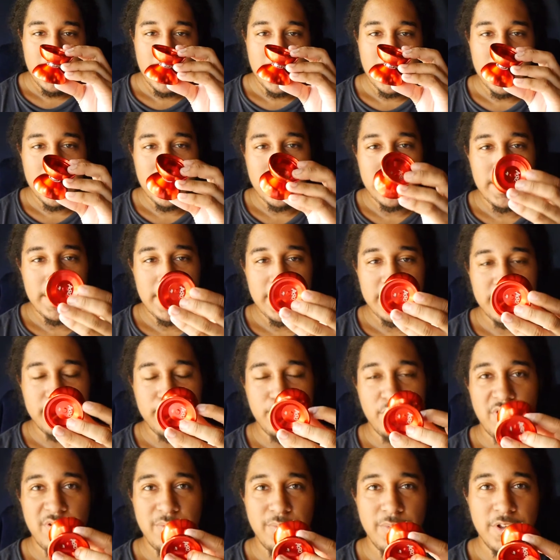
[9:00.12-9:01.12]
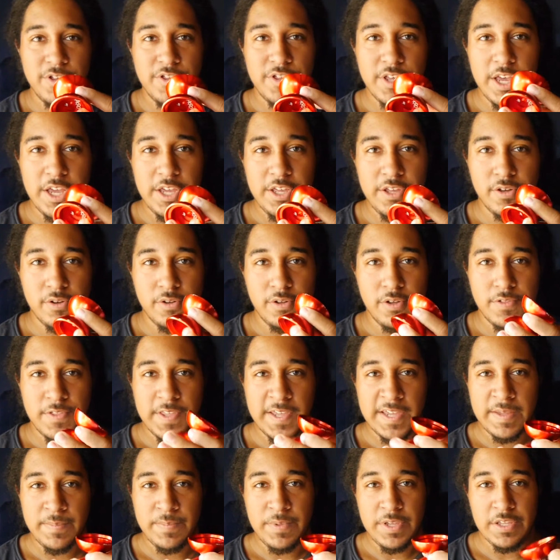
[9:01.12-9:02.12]
And it's pretty much a yo-yo
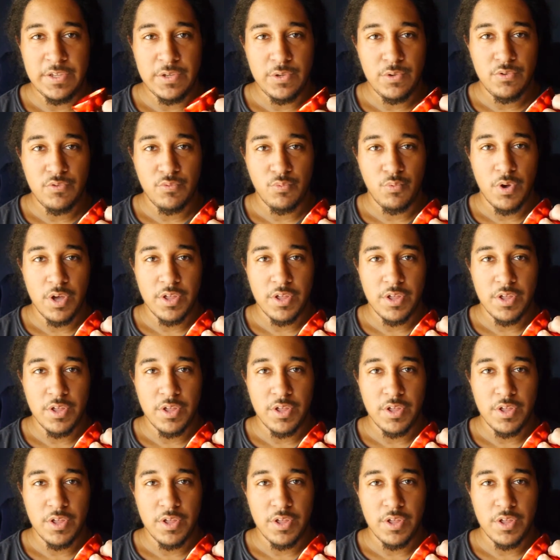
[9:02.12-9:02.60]
that can be used